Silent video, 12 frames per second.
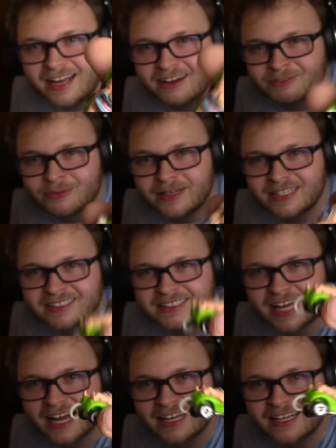it has
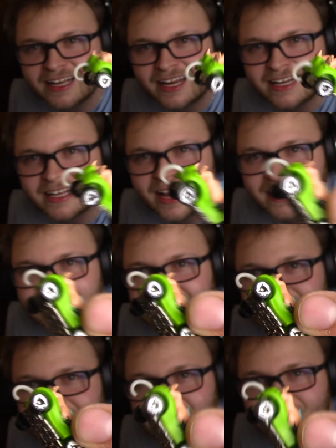wheels on it, and it has
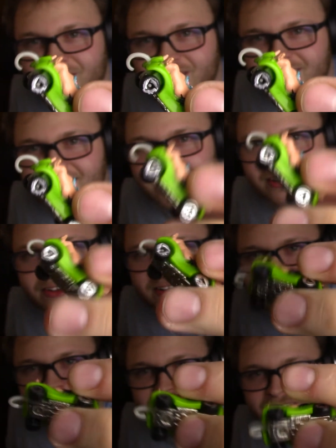the little hook that could
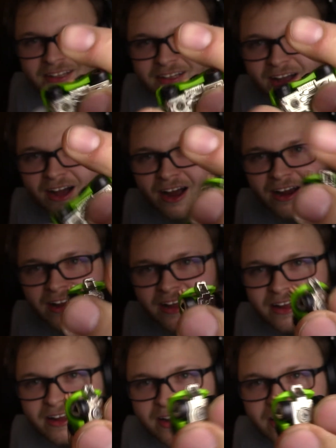hook it to another car.
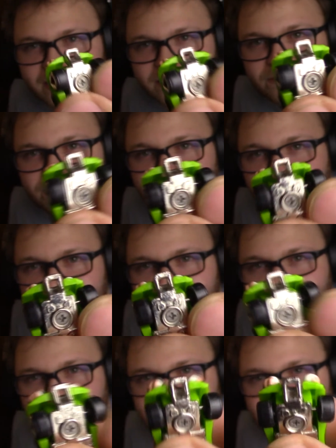And at the front
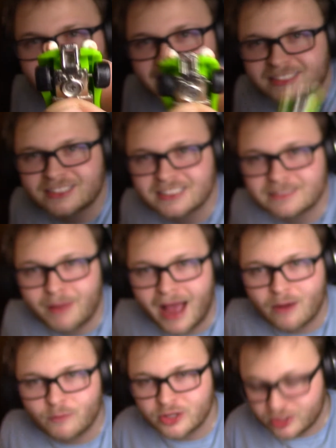also has the spot